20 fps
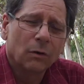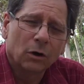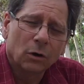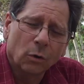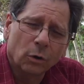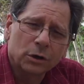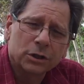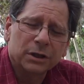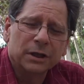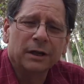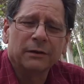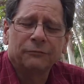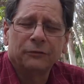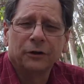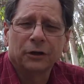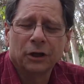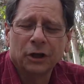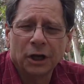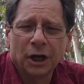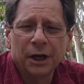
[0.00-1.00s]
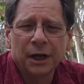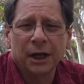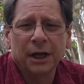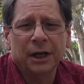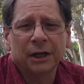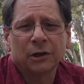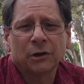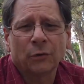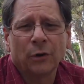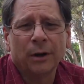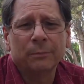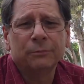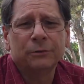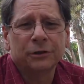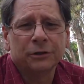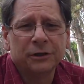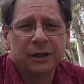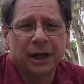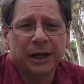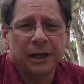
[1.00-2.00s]
Of course, if you're going to
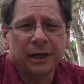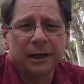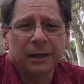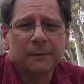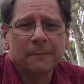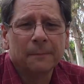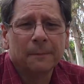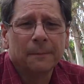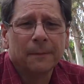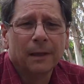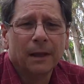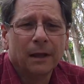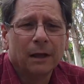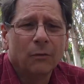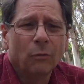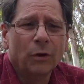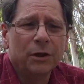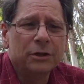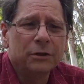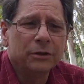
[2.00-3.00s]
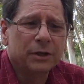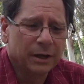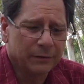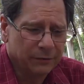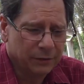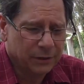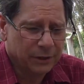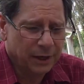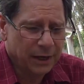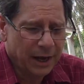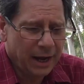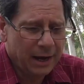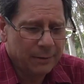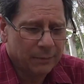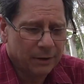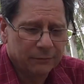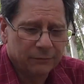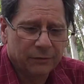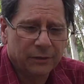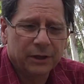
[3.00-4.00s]
encrypt your data, when you give it the
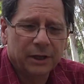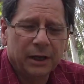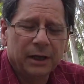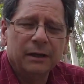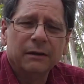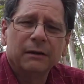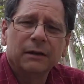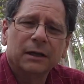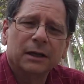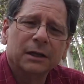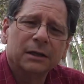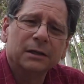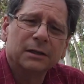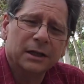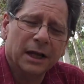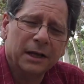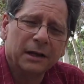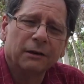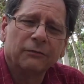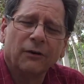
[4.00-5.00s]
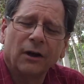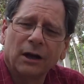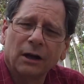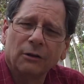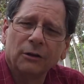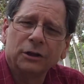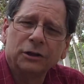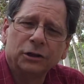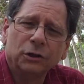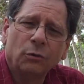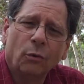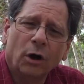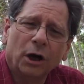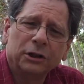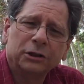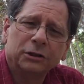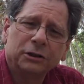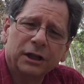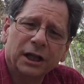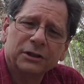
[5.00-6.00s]
name of the container file that you
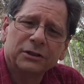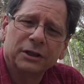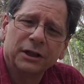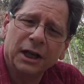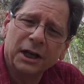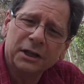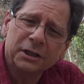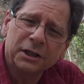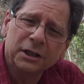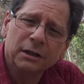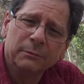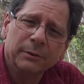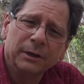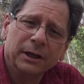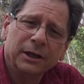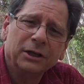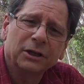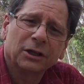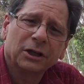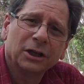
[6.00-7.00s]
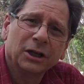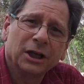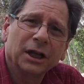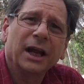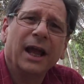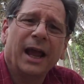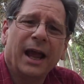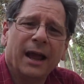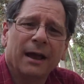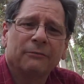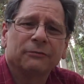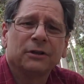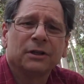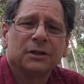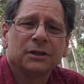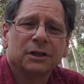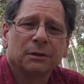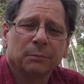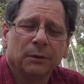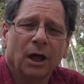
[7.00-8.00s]
want your destination to be, you're going to have
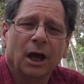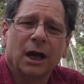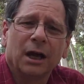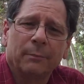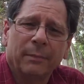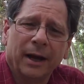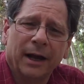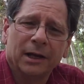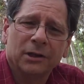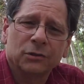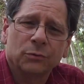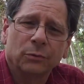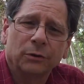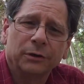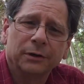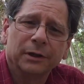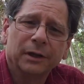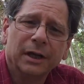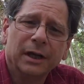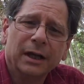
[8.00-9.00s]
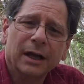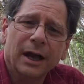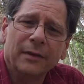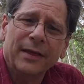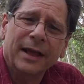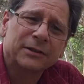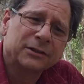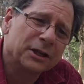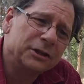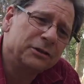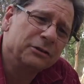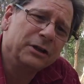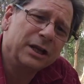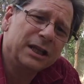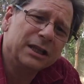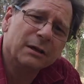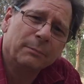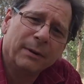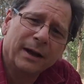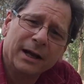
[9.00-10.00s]
to supply a password. And that's because you
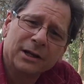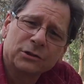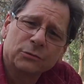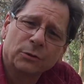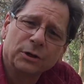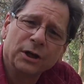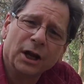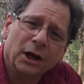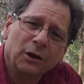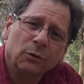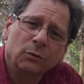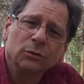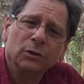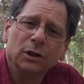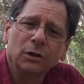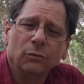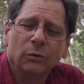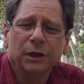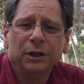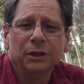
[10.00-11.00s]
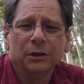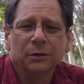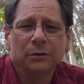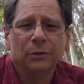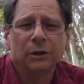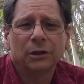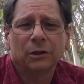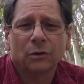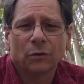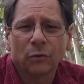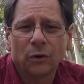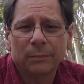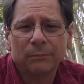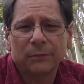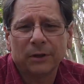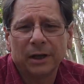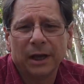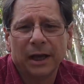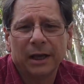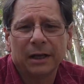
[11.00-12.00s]
need the password not only when you
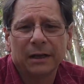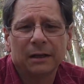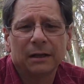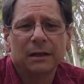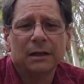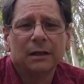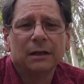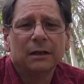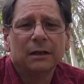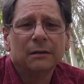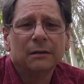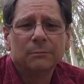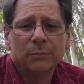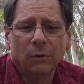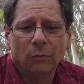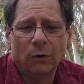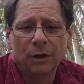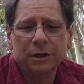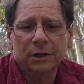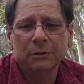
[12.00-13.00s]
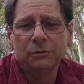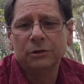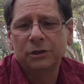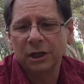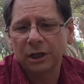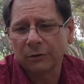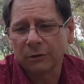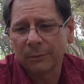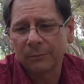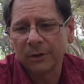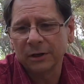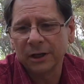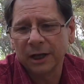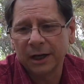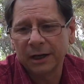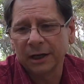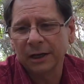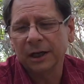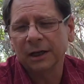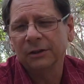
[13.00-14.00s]
encrypt the data, but when you decrypt the
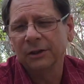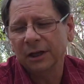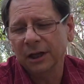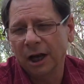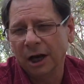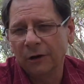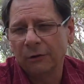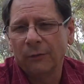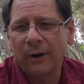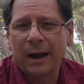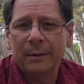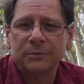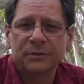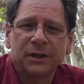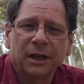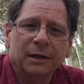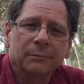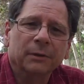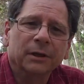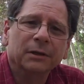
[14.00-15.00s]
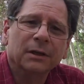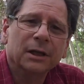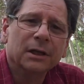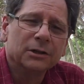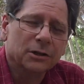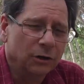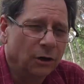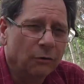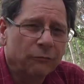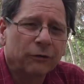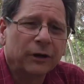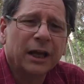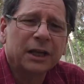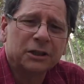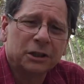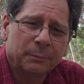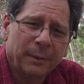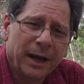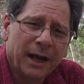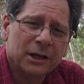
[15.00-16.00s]
data in the unwrap statement. So don't
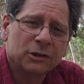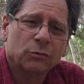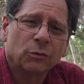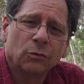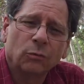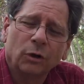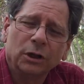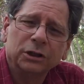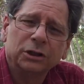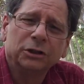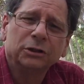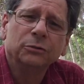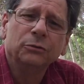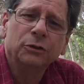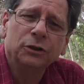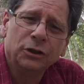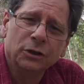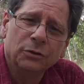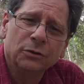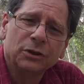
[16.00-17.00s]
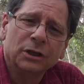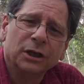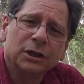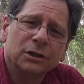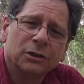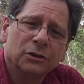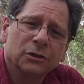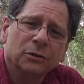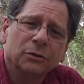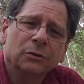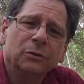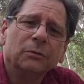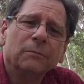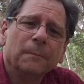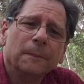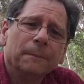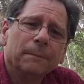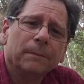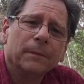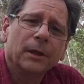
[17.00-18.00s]
forget your password once you use it to
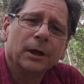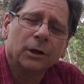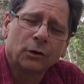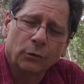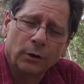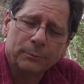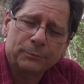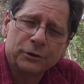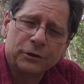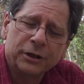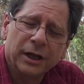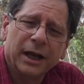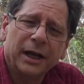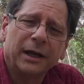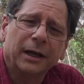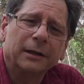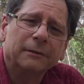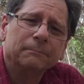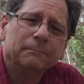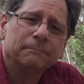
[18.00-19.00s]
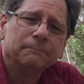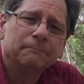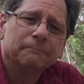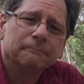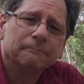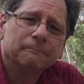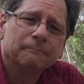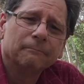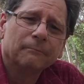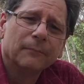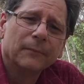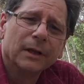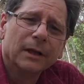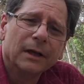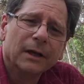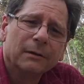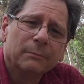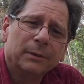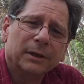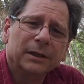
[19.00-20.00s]
encrypt your data.
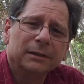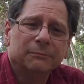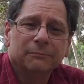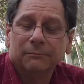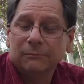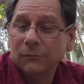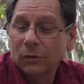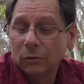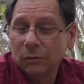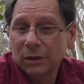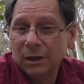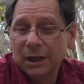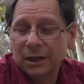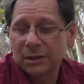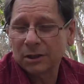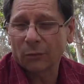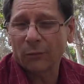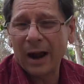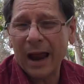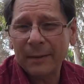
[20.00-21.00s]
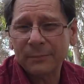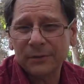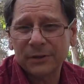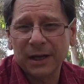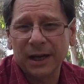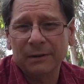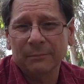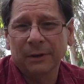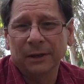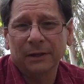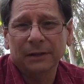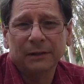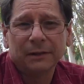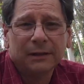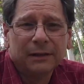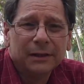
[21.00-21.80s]
But it's a wrap statement.